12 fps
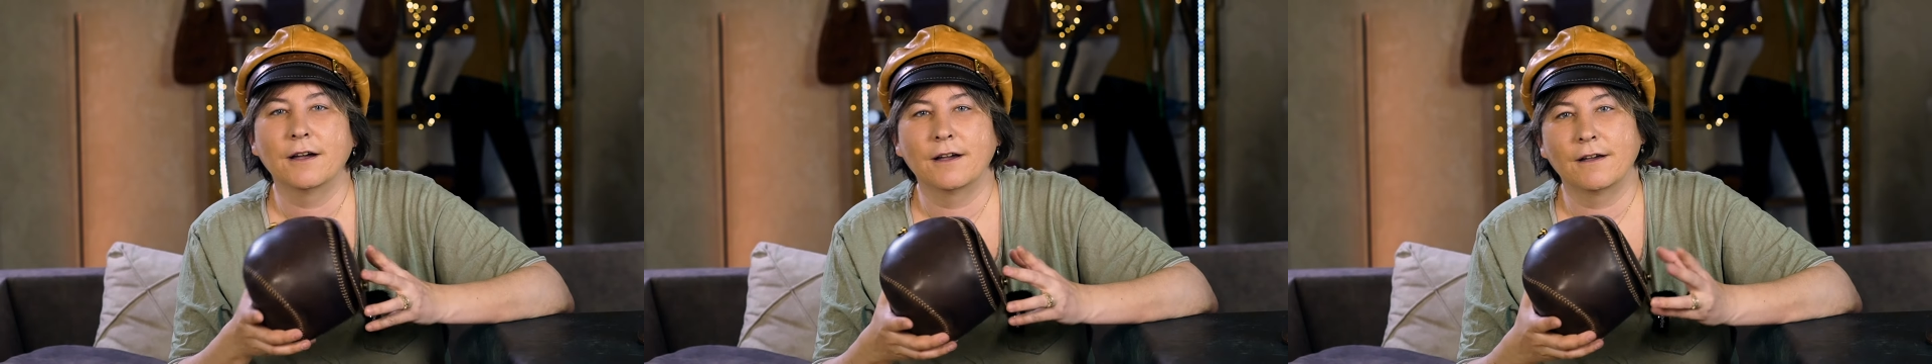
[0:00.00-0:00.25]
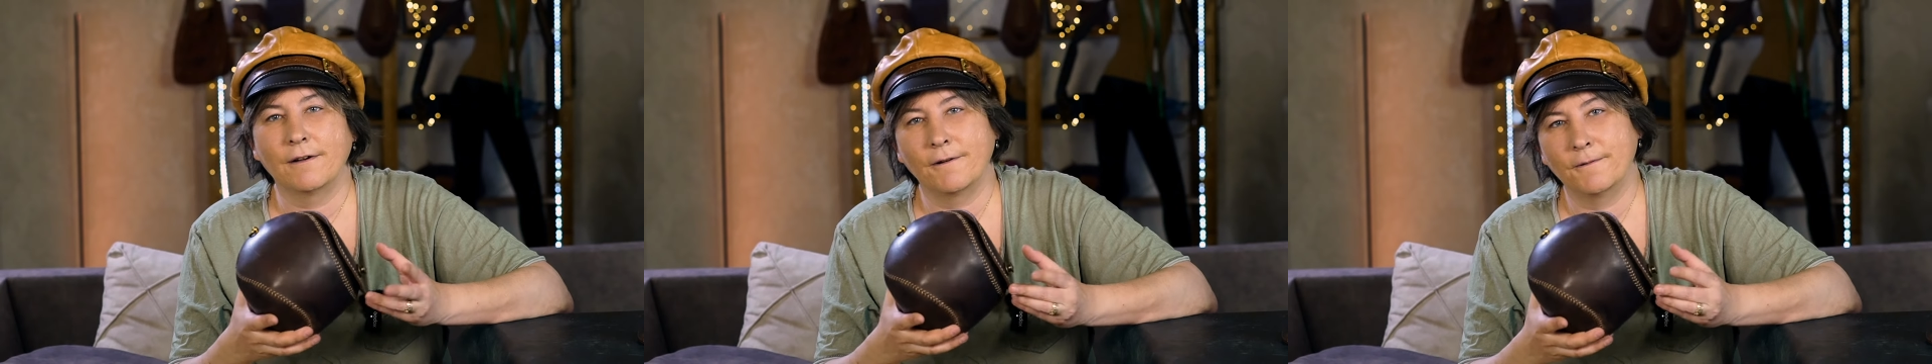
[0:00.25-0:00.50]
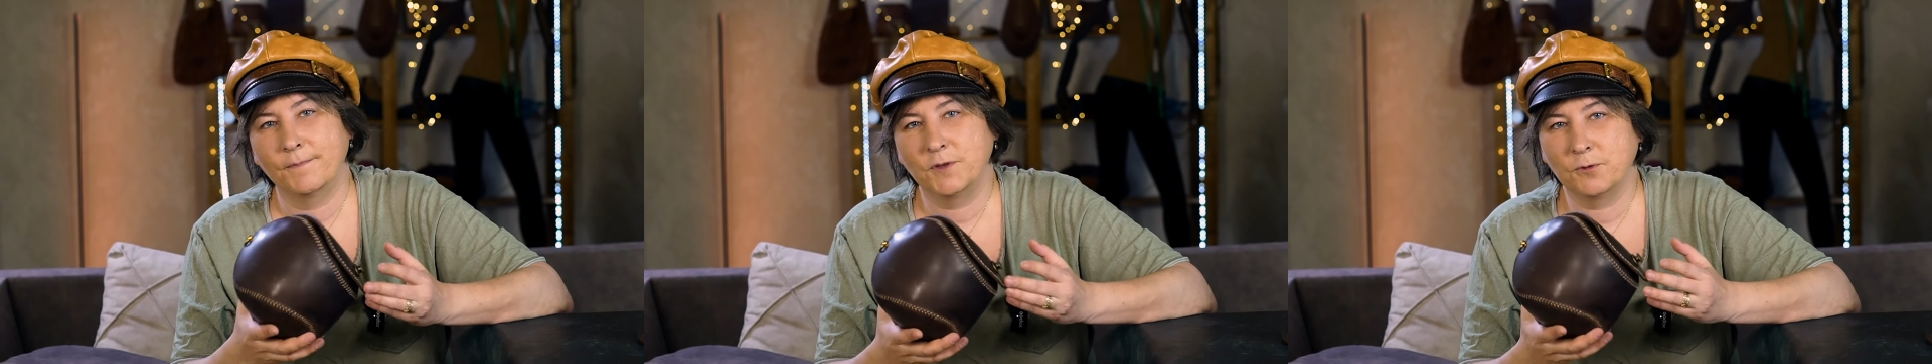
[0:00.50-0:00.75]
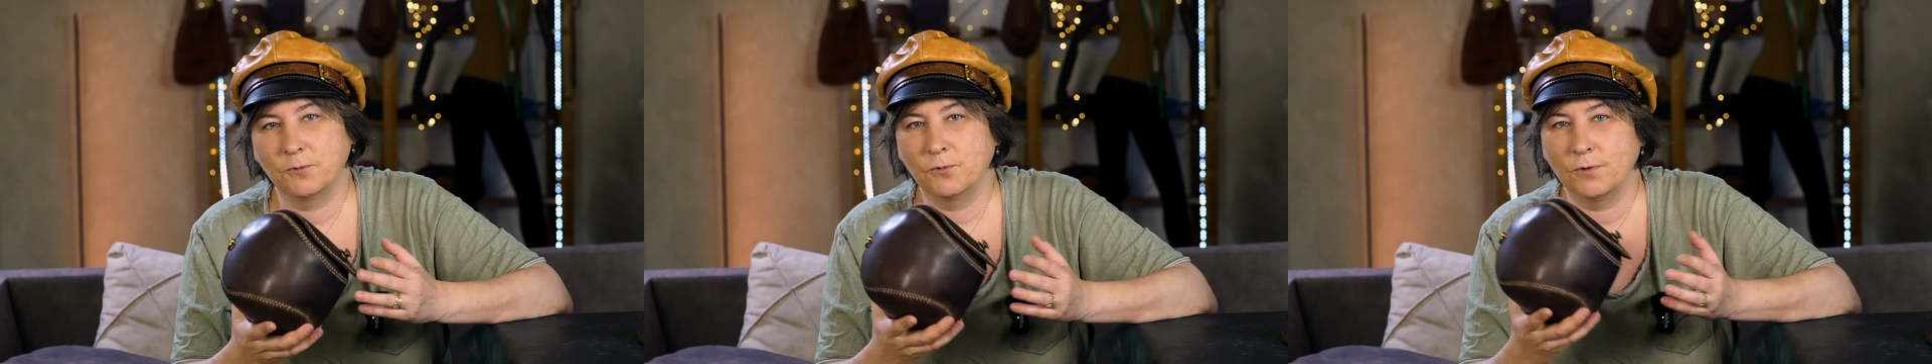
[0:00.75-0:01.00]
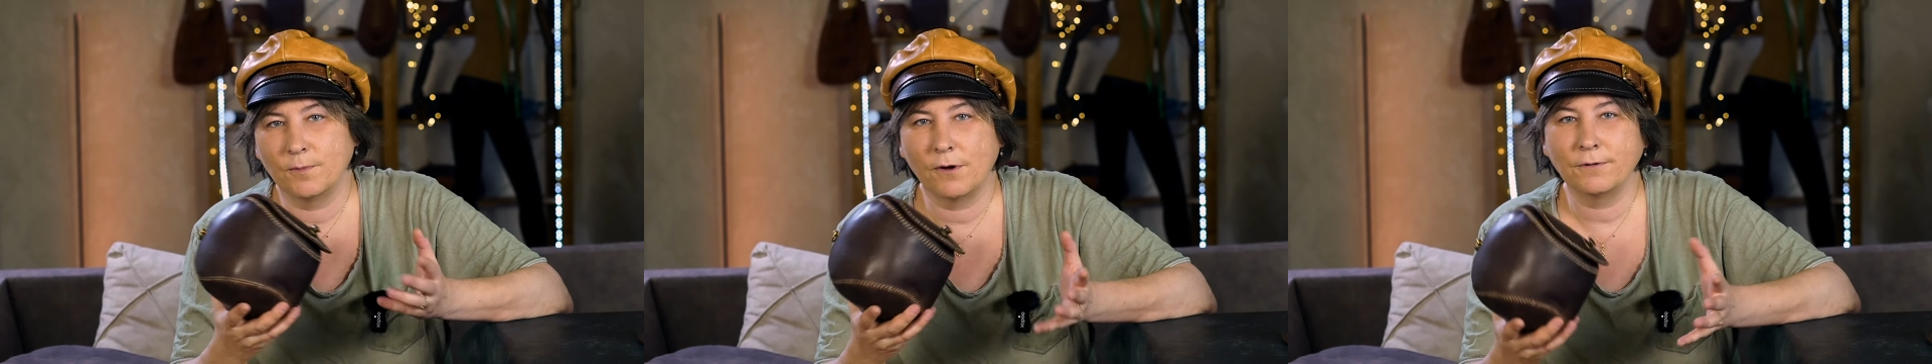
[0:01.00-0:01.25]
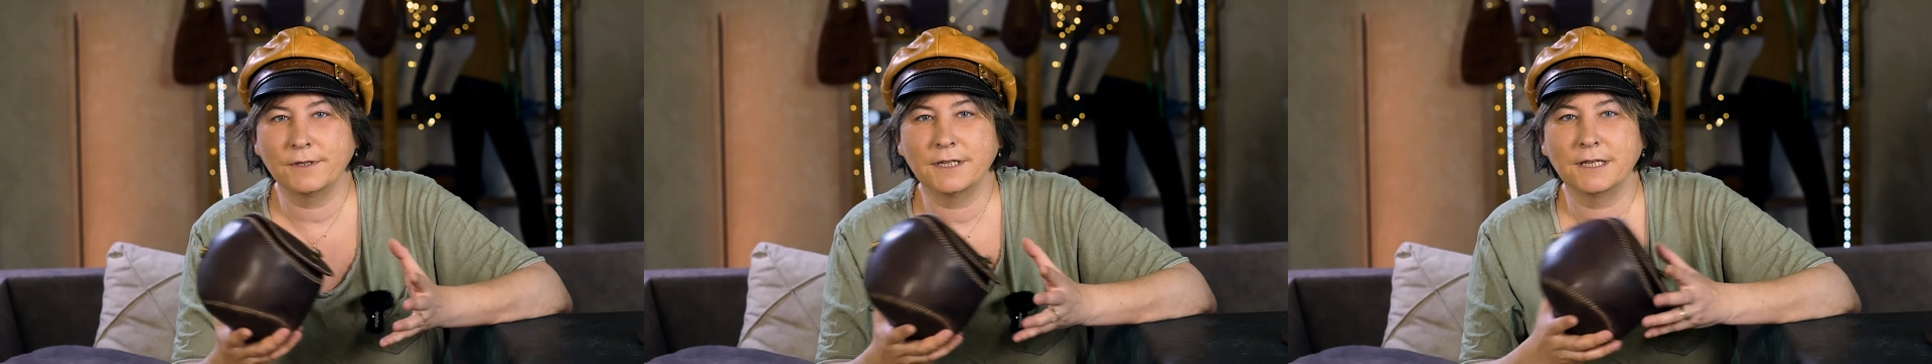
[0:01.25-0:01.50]
do the
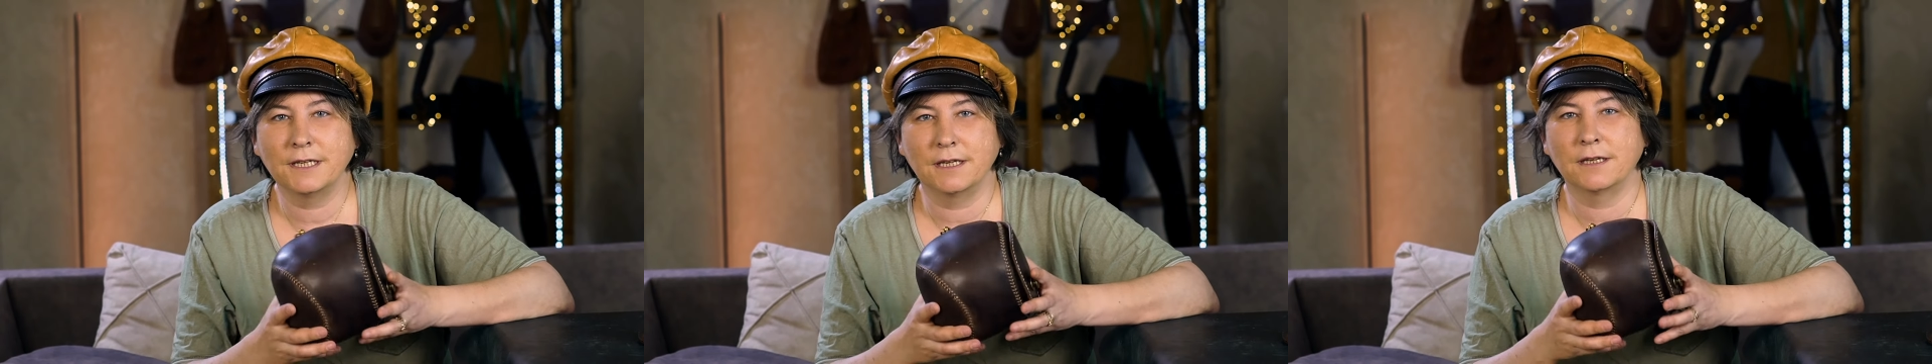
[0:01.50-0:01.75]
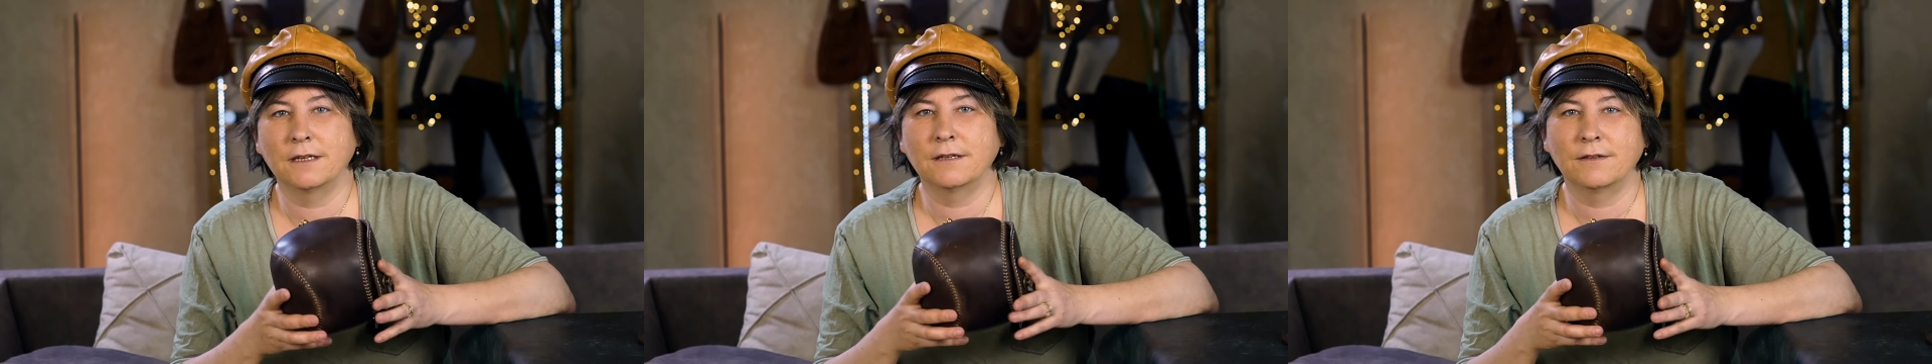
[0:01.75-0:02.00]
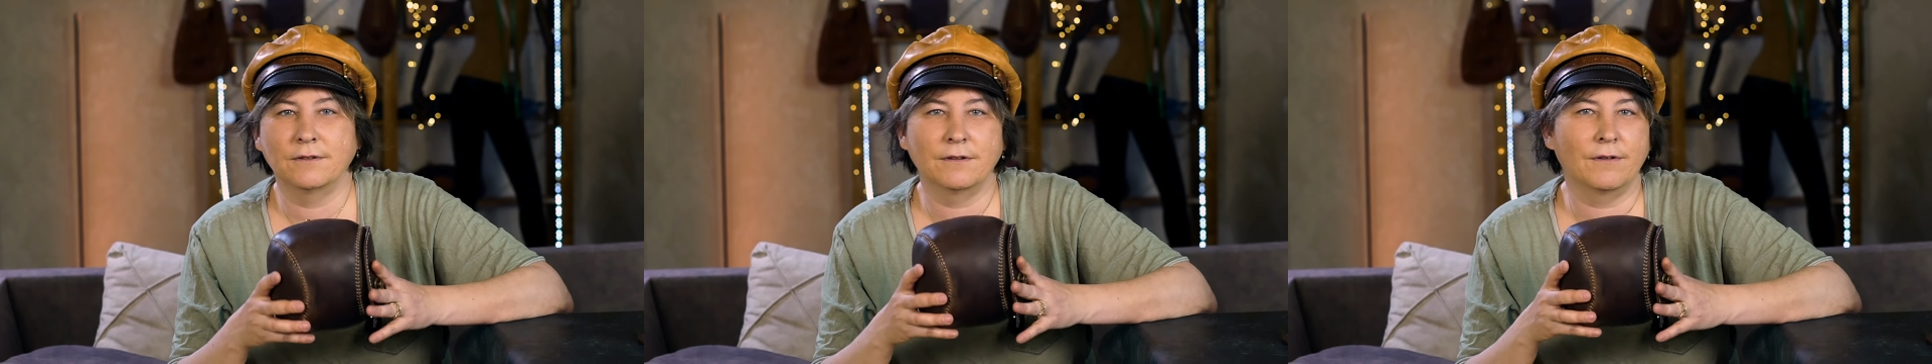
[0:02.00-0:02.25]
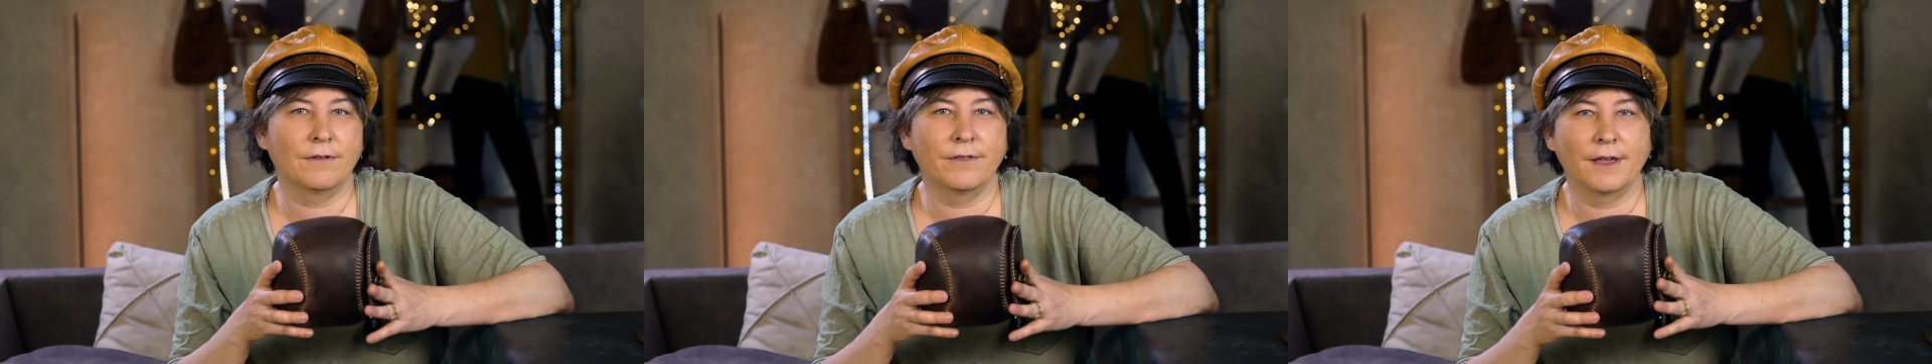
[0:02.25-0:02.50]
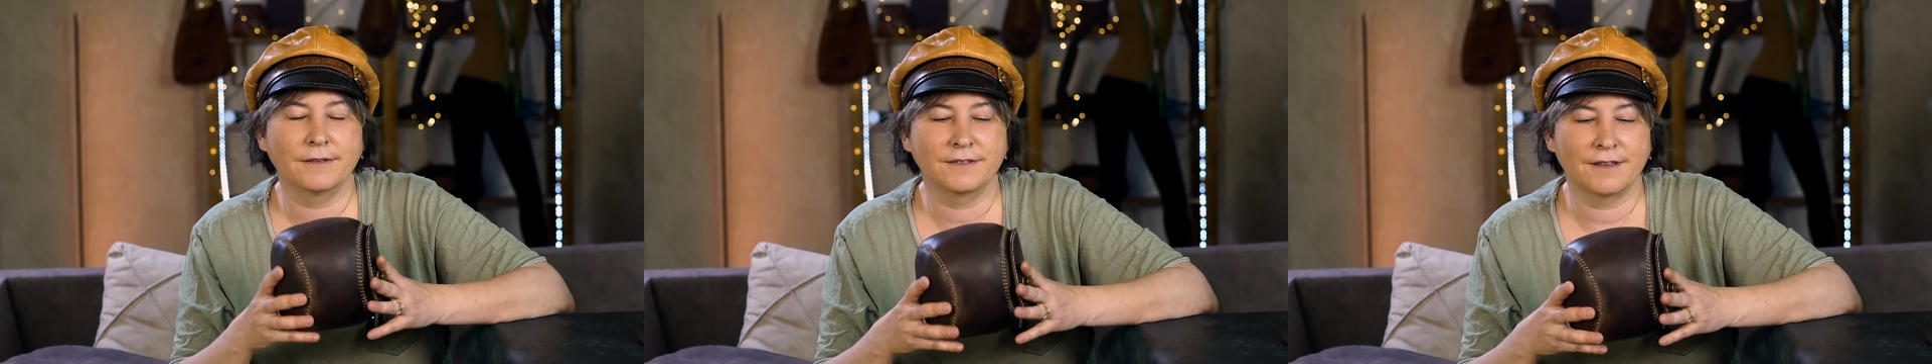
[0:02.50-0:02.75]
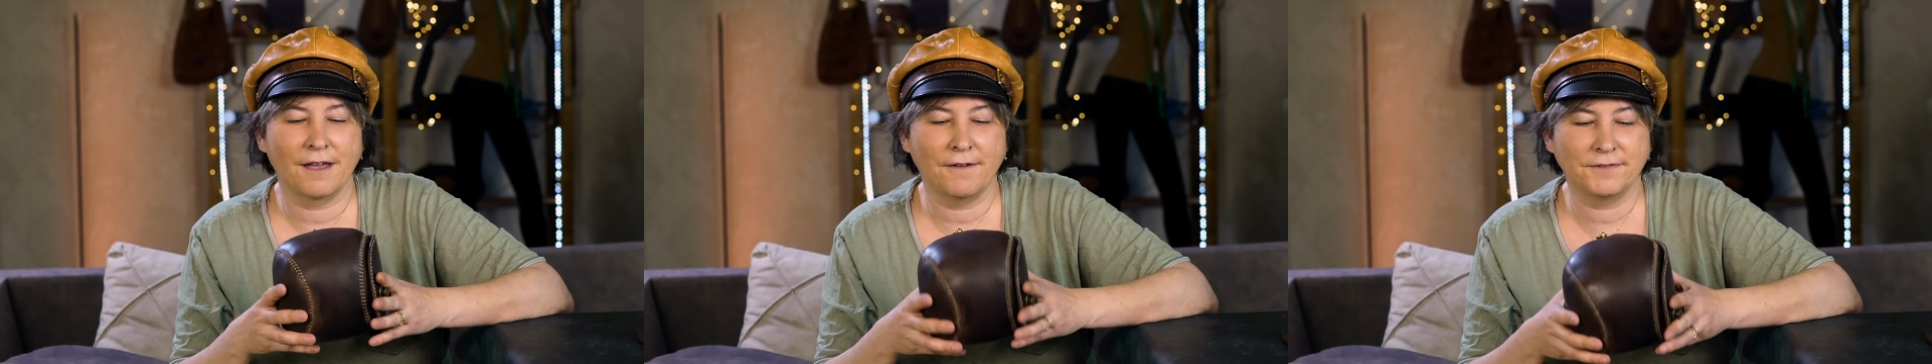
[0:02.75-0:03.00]
molding and all that
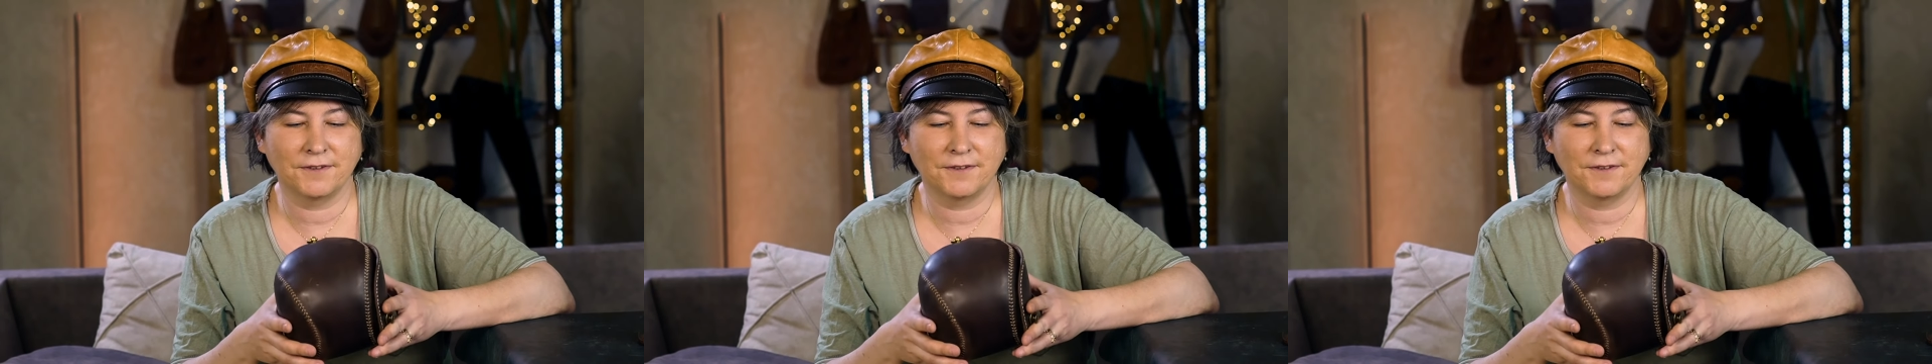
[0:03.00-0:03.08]
stuff,